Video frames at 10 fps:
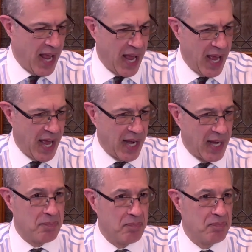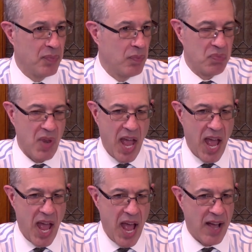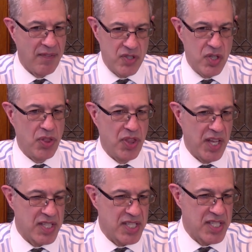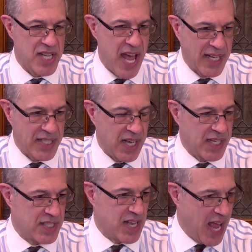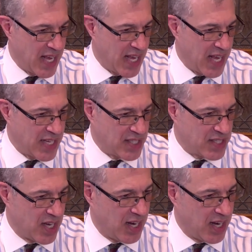And do you think the tax hikes that he has done,